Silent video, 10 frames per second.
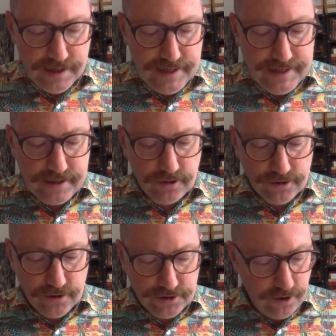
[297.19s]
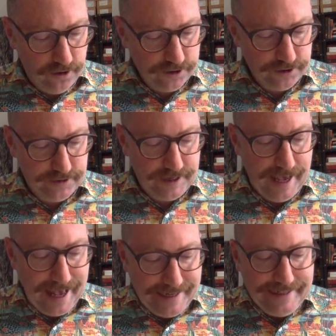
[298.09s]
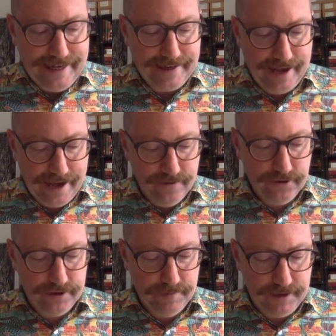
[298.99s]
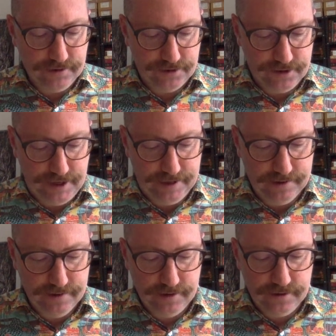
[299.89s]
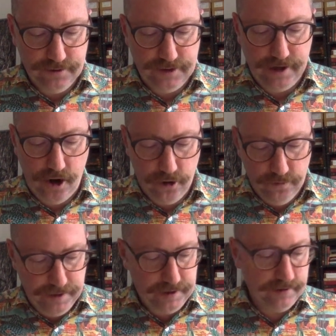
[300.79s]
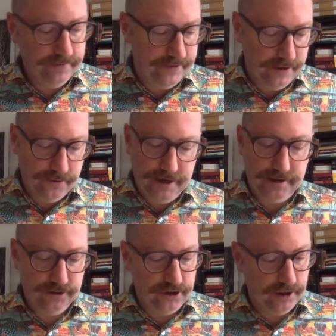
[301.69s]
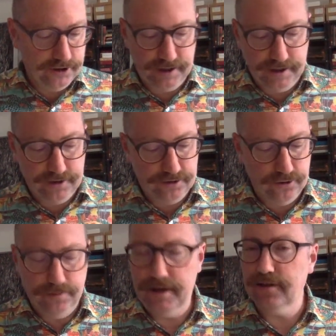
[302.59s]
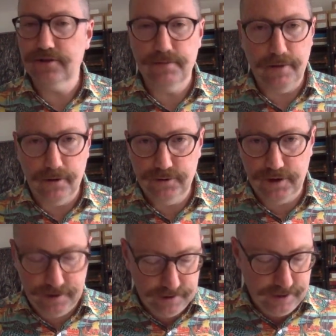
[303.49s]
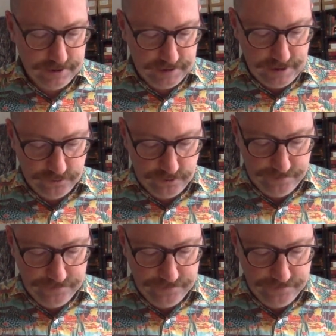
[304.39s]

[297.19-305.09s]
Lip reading: He goes on to argue that any and every mental state, including hoping, fearing, judging, assuming, supposing, etc.,